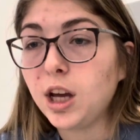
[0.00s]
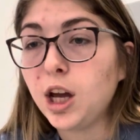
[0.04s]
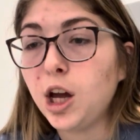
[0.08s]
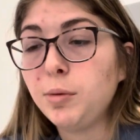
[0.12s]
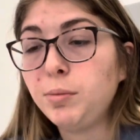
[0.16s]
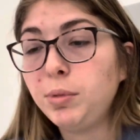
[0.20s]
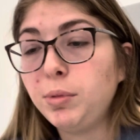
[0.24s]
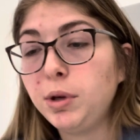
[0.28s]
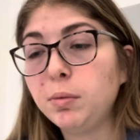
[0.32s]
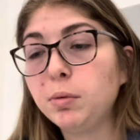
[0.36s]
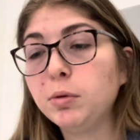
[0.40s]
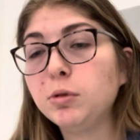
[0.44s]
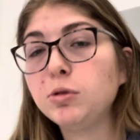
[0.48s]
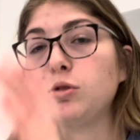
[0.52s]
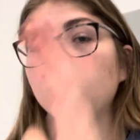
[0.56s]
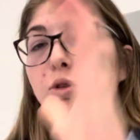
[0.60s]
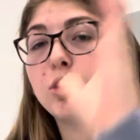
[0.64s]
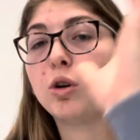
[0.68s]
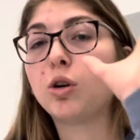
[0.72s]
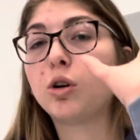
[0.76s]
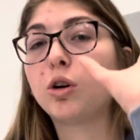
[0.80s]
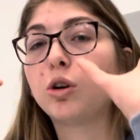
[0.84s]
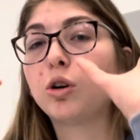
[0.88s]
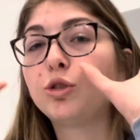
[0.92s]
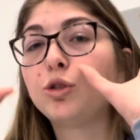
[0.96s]
Pupils
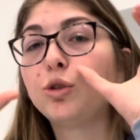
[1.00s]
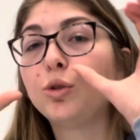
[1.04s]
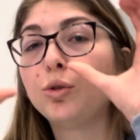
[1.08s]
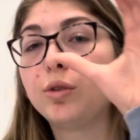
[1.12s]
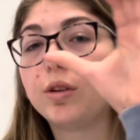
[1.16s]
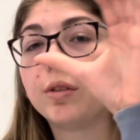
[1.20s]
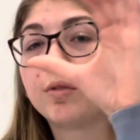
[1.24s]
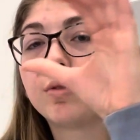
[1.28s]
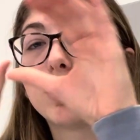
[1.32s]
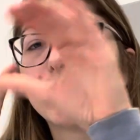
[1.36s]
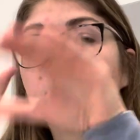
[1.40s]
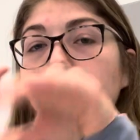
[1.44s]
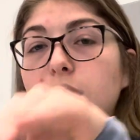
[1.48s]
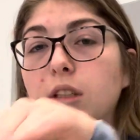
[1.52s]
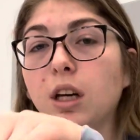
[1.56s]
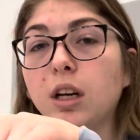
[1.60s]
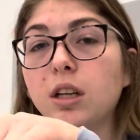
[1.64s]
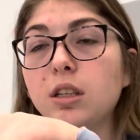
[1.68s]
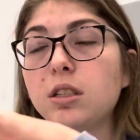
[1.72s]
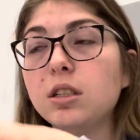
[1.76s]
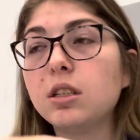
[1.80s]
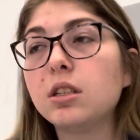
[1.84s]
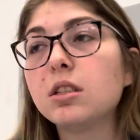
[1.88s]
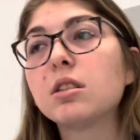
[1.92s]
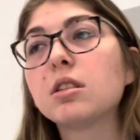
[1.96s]
are 2 different
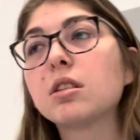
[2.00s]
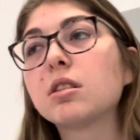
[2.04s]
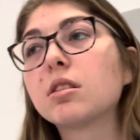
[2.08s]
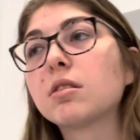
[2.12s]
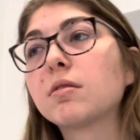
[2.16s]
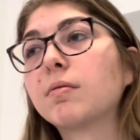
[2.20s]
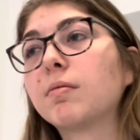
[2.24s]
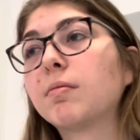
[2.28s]
sizes.